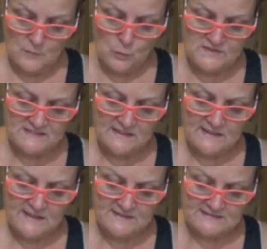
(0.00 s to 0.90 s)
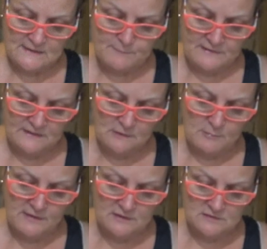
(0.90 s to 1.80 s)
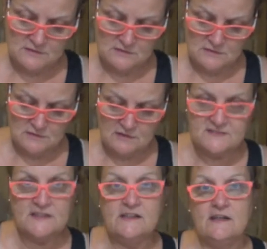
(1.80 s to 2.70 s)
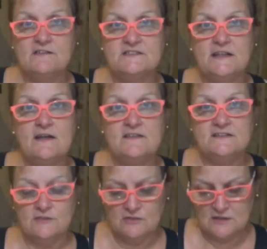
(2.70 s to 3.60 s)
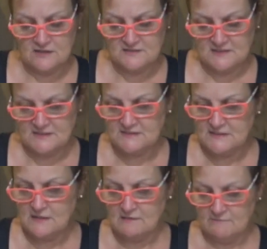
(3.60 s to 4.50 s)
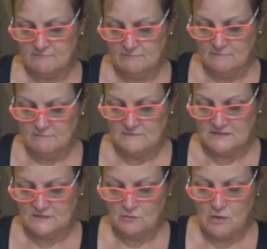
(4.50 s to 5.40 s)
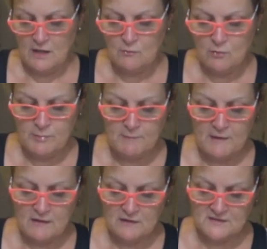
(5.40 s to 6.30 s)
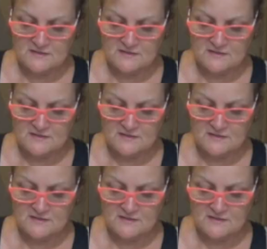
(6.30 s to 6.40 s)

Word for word: once it lights up a little bit, I'll take you outside so you guys can see it. So I will be back